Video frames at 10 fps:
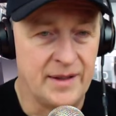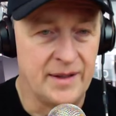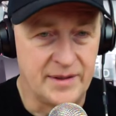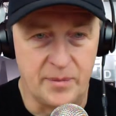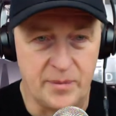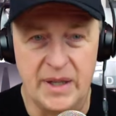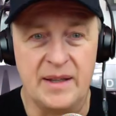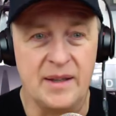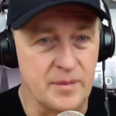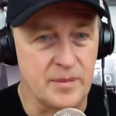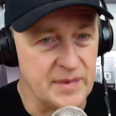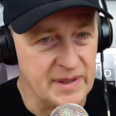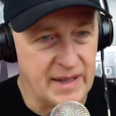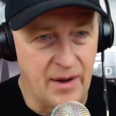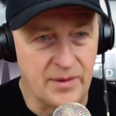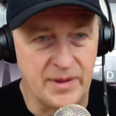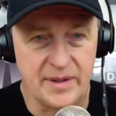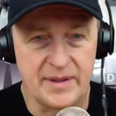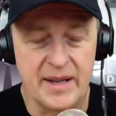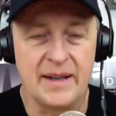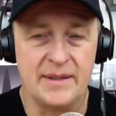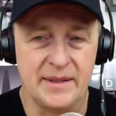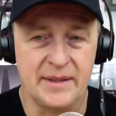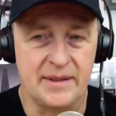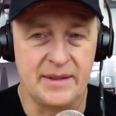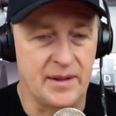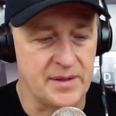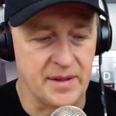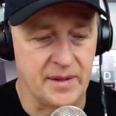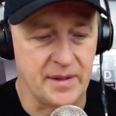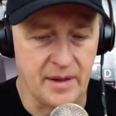to medium down to the tiny details, and